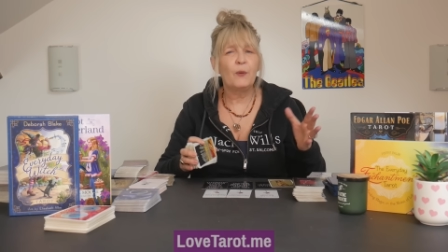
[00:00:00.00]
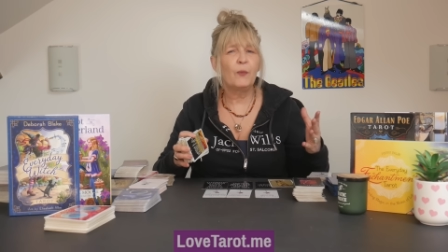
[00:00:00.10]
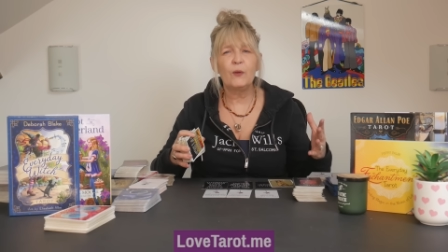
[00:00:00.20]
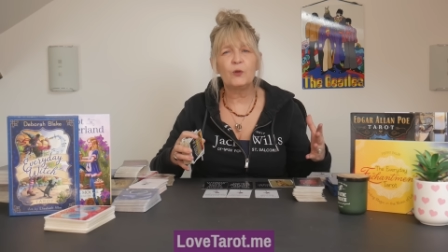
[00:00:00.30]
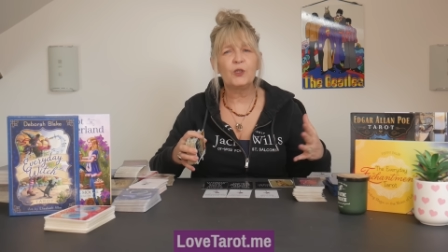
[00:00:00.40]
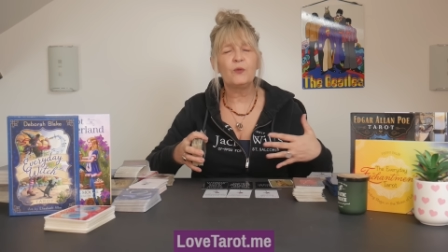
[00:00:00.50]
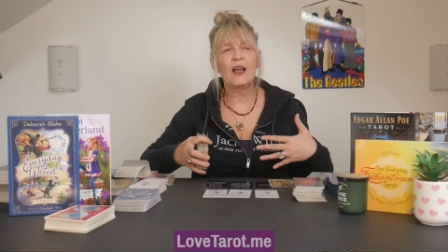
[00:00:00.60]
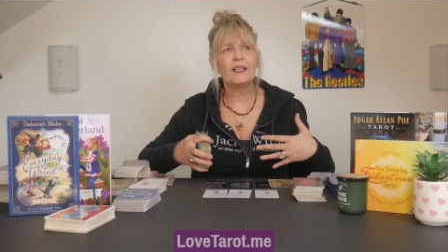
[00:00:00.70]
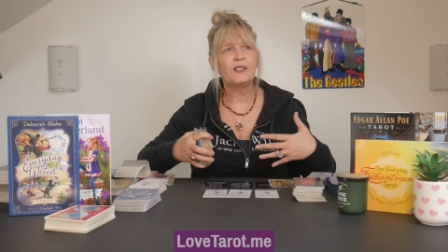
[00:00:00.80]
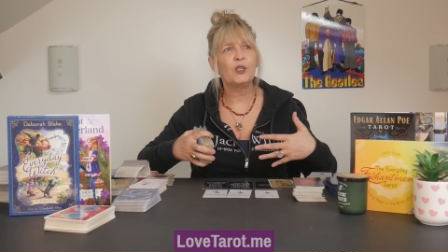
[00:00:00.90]
but we all do
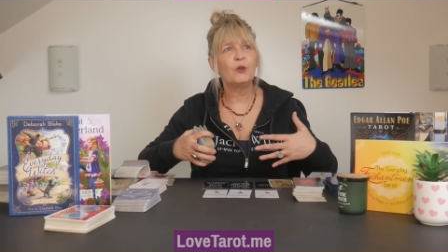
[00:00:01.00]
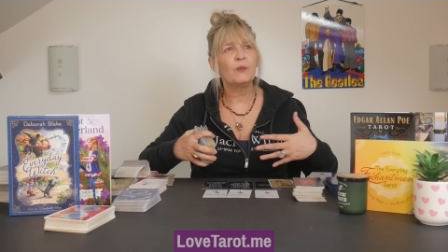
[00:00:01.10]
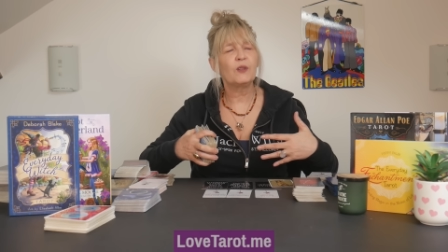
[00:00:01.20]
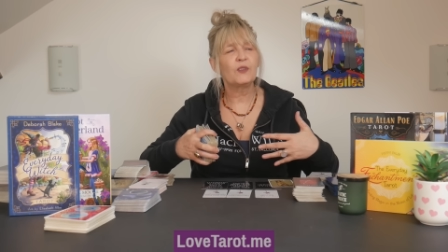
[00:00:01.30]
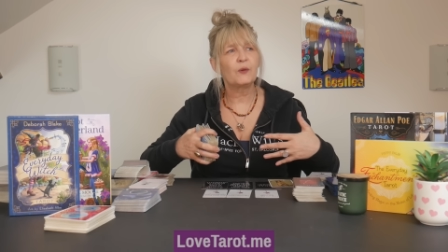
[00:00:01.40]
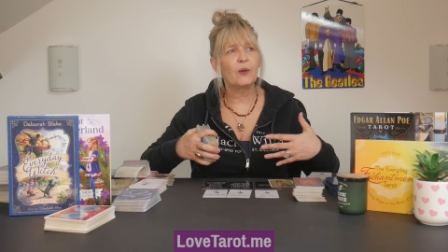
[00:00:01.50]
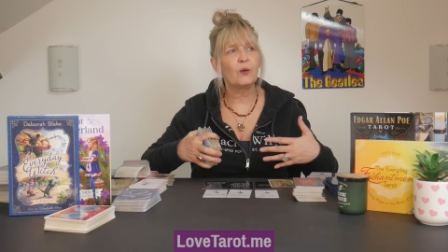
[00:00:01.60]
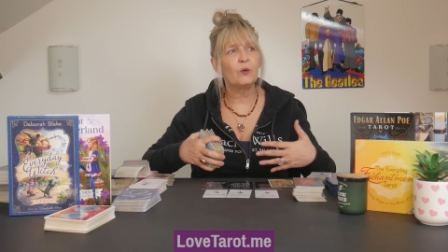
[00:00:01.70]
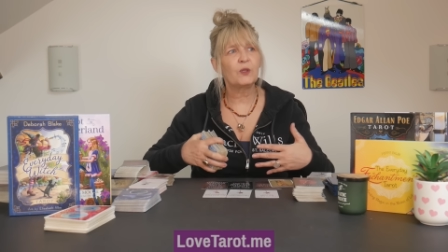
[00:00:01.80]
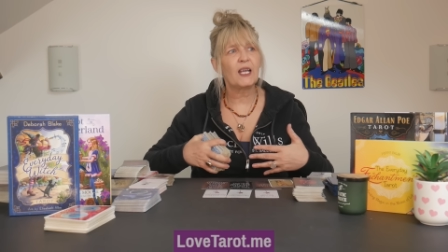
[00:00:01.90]
that as humans. We
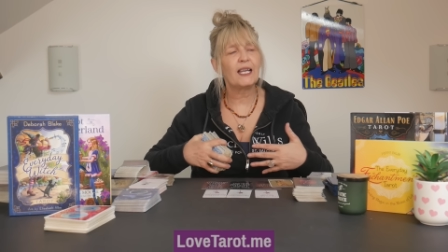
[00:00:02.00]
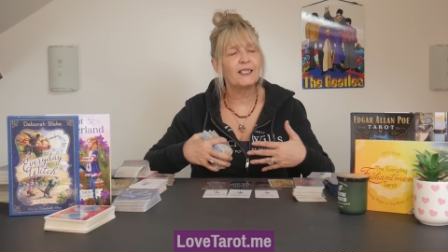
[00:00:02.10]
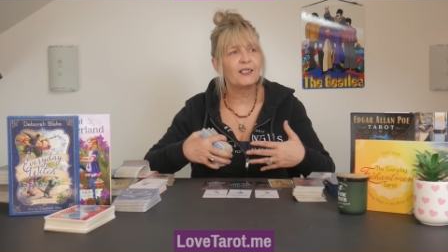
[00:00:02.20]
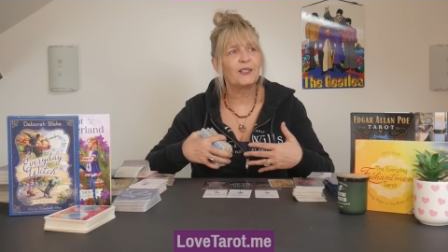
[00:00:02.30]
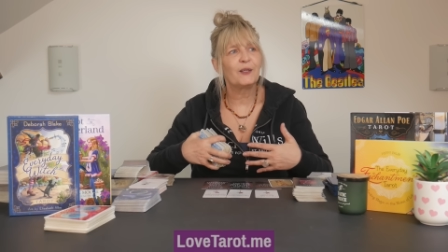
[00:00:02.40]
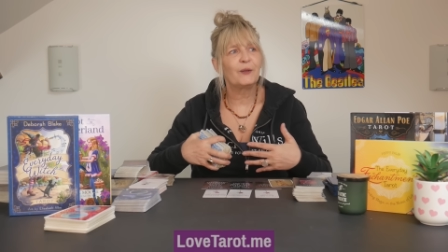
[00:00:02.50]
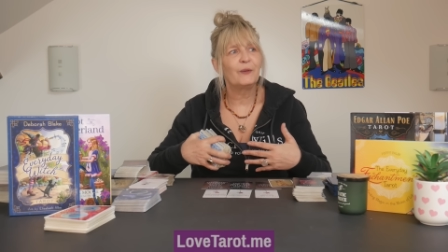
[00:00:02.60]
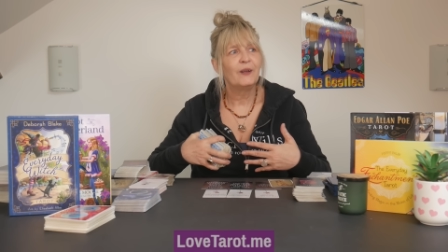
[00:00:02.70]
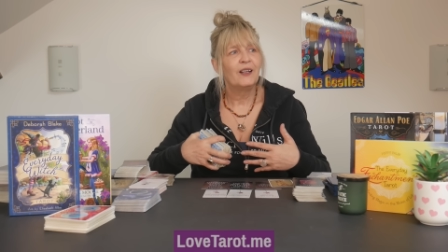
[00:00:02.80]
all tend to